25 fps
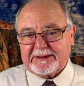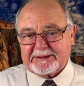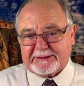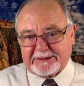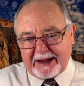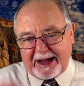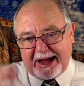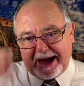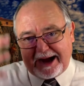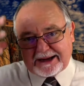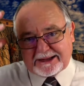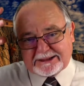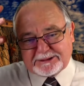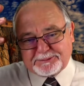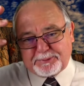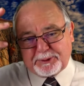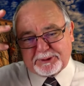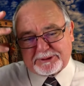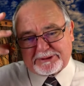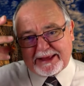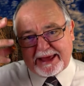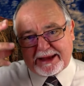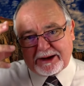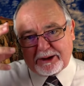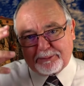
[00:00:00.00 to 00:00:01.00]
God has
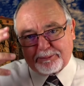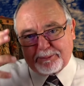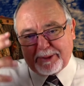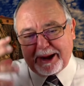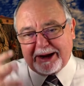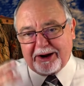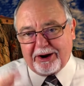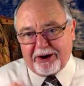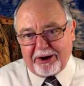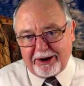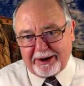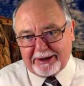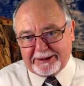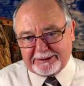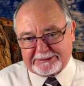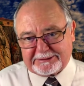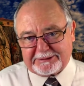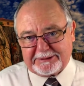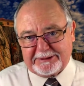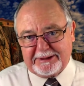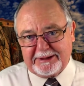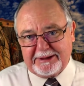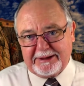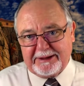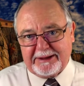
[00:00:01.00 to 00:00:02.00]
put that on my heart.
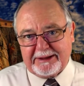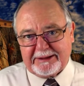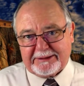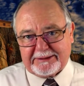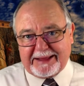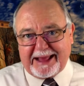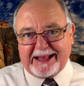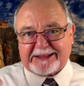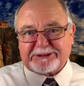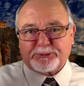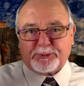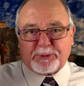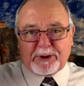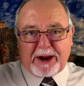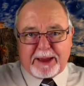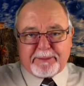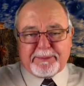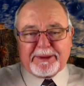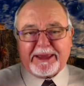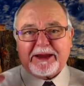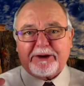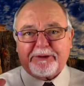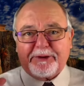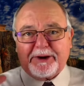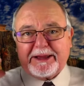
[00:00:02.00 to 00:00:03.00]
That's what I'm
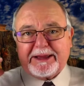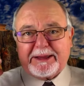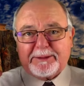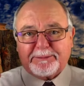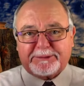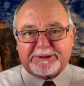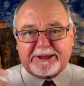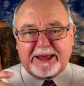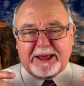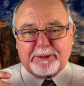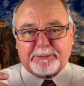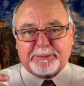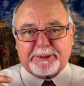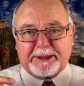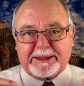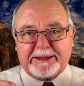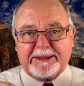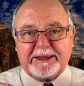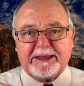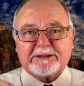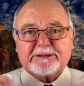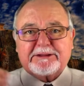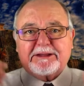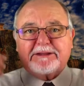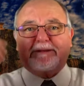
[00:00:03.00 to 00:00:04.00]
hearing him tell me
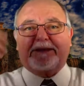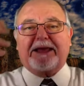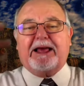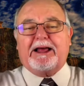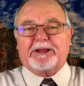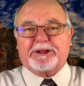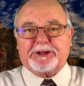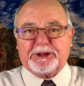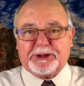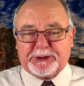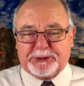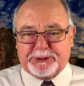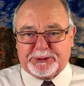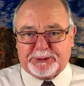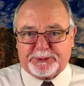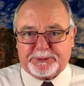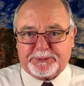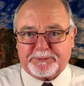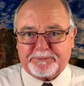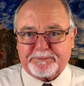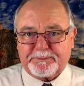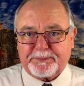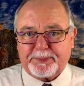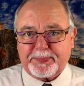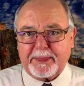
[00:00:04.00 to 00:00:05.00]
to tell you.
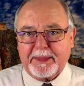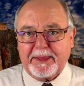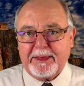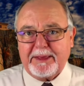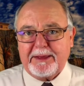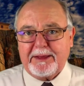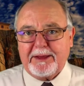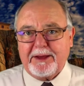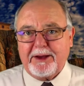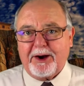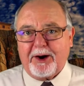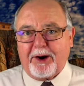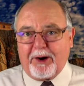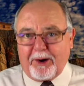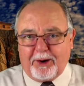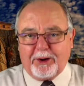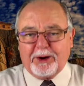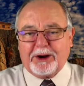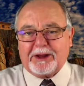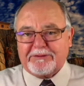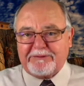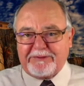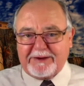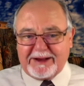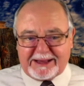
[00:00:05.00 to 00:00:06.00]

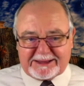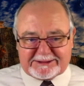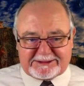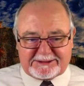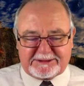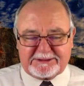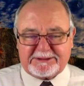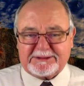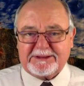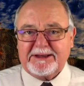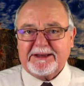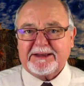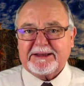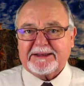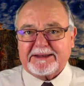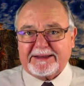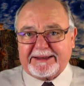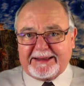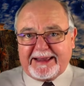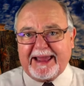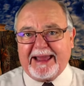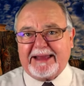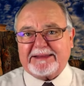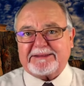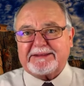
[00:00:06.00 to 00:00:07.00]
All of us
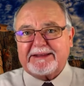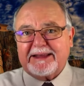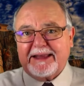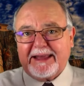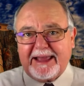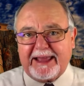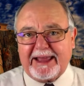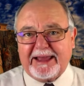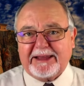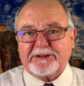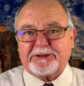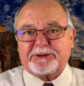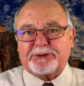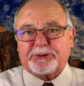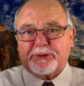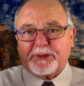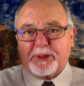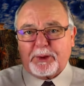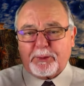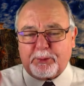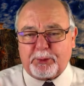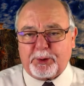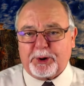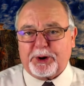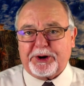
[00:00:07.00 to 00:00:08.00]
get into
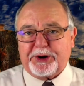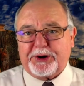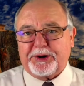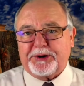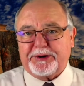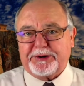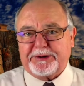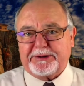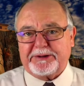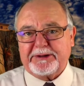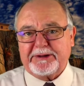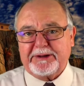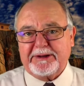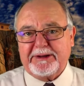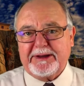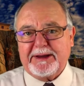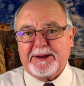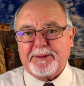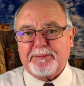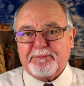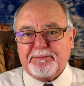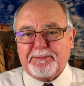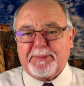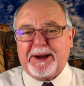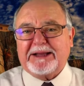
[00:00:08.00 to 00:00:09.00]
the Word
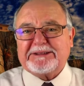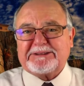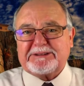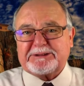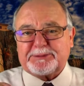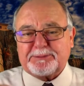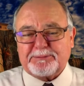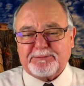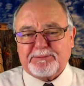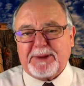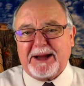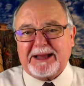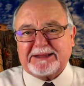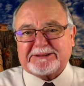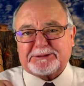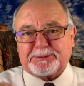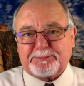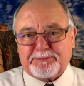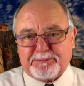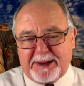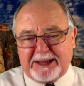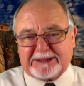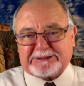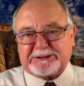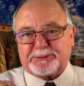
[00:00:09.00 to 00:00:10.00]
much, much,
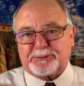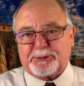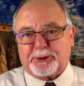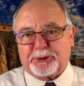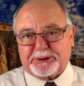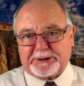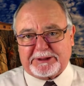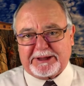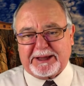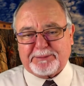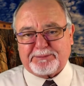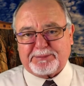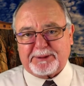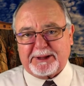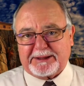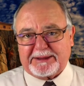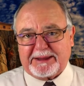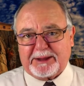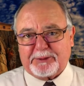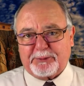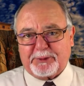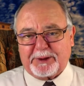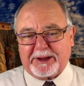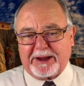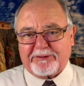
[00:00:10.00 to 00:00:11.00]
much more deeply
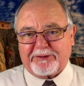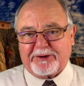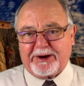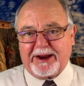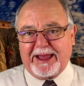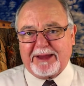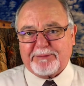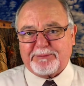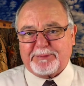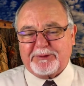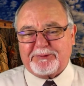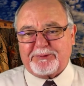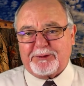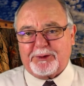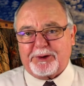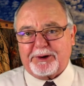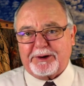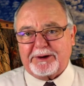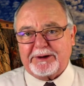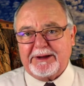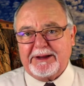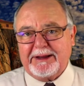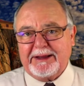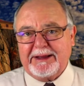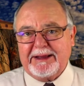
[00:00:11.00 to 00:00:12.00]
than we ever have
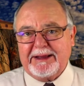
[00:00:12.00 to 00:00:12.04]
before.